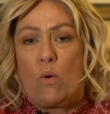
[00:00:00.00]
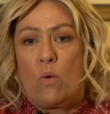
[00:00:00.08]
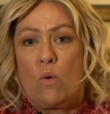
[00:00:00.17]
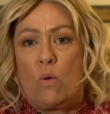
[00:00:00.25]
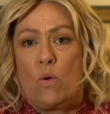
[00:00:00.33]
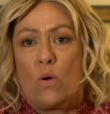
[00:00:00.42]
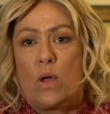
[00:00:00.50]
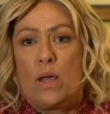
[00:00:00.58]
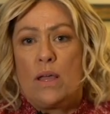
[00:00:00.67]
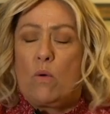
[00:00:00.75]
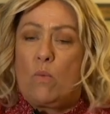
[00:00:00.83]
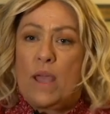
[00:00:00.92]
or
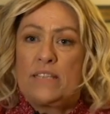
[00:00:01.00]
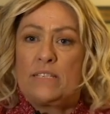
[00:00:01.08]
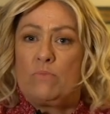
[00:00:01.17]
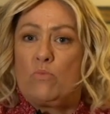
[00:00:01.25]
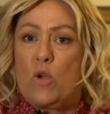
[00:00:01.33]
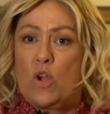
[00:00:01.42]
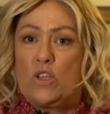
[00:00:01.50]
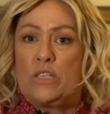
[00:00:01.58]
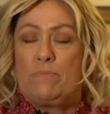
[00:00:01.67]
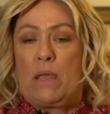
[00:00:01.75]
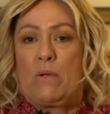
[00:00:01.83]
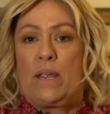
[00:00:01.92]
wear some
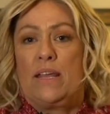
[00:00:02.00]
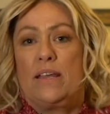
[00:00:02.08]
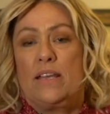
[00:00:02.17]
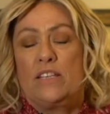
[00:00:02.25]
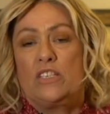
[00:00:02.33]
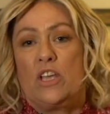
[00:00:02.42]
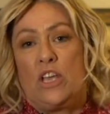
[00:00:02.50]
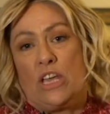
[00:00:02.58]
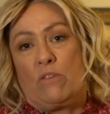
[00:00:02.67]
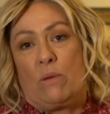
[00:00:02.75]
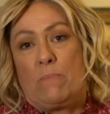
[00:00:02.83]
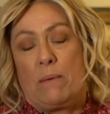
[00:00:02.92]
rosemary so you
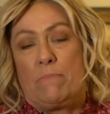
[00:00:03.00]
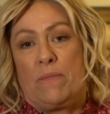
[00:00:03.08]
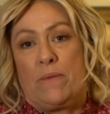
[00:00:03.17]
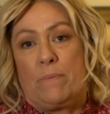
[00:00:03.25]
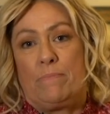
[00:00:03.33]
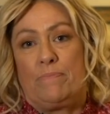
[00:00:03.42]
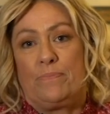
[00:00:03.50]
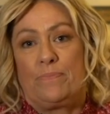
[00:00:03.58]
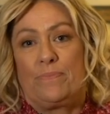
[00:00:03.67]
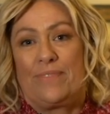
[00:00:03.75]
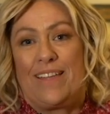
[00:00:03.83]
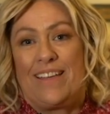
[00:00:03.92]
can remember them.
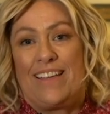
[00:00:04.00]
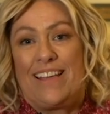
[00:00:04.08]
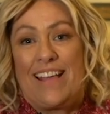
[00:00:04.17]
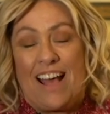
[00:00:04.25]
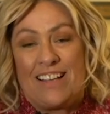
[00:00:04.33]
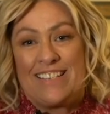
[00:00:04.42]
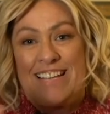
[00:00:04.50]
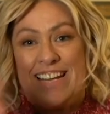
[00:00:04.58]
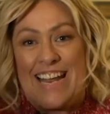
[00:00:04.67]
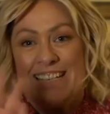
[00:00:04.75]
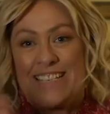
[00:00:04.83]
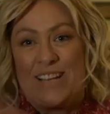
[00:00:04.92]
I'll see you
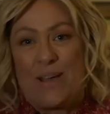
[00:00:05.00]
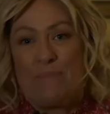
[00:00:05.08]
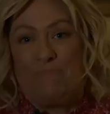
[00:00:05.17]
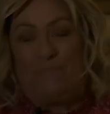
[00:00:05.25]
next time.